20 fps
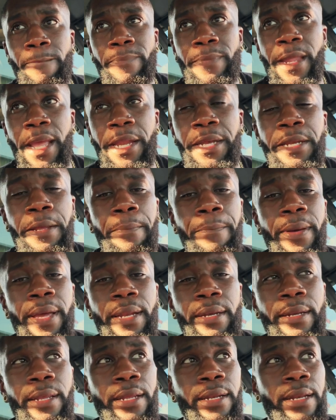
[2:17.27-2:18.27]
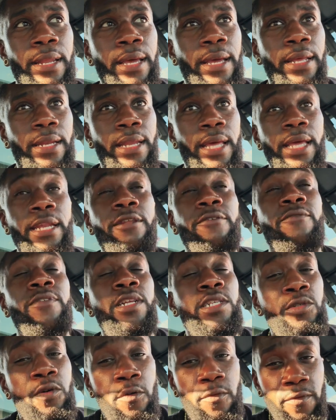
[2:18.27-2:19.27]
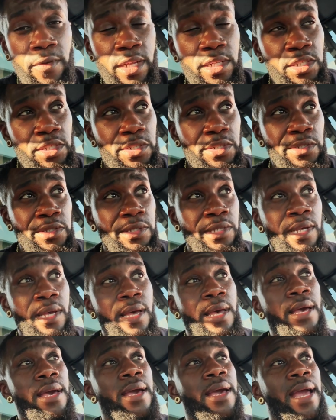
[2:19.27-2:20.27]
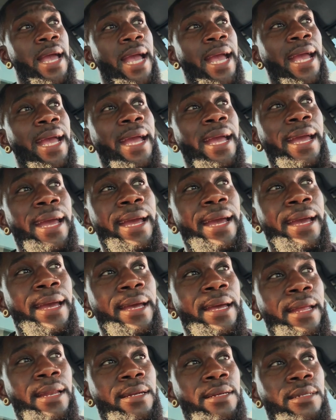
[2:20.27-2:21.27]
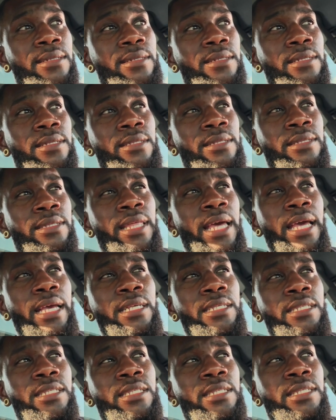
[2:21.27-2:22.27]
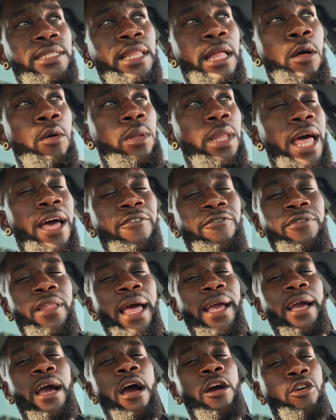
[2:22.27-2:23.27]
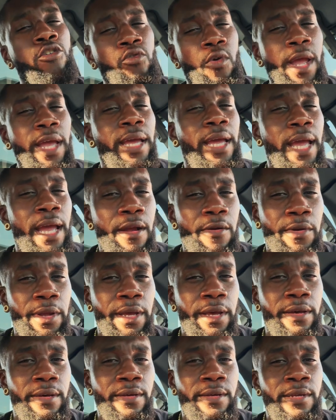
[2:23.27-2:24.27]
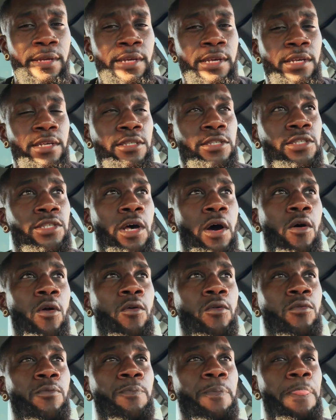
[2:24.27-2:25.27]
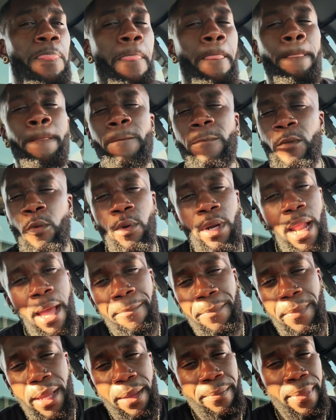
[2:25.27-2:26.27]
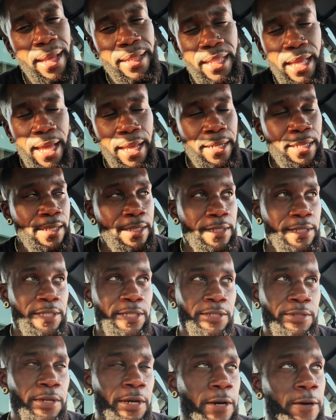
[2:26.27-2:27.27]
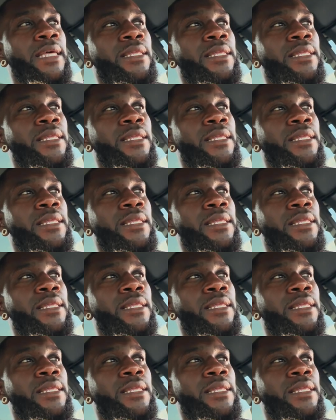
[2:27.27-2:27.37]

independent and individual ventures, and they still left like a gray area. So what I mean by that is, you know,